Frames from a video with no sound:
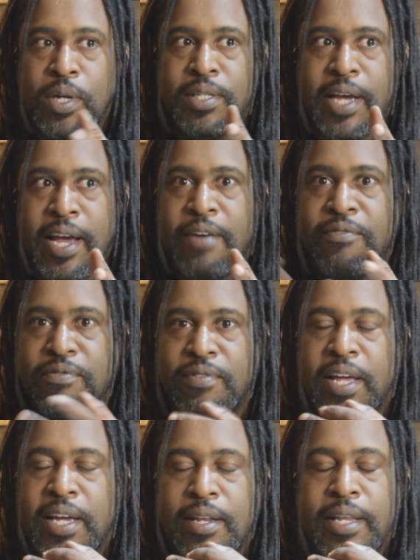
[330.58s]
the ones I have
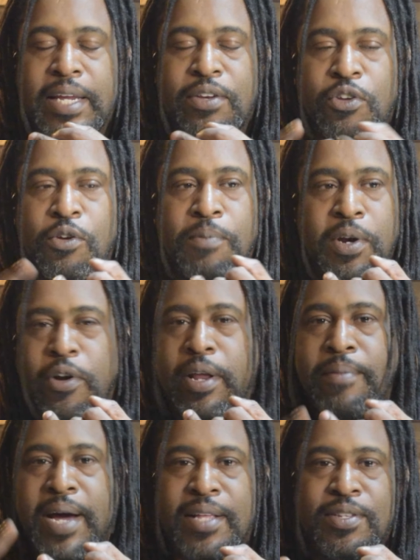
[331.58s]
like linked to,
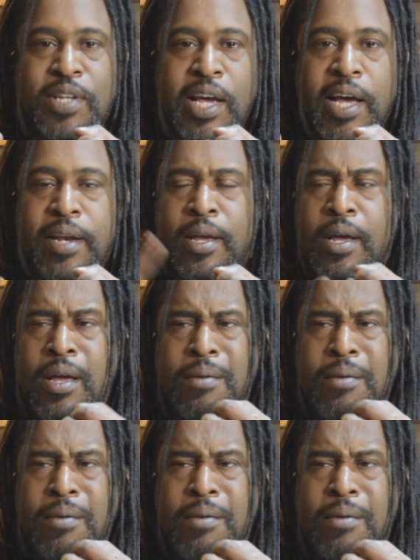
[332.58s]
Minority Mindset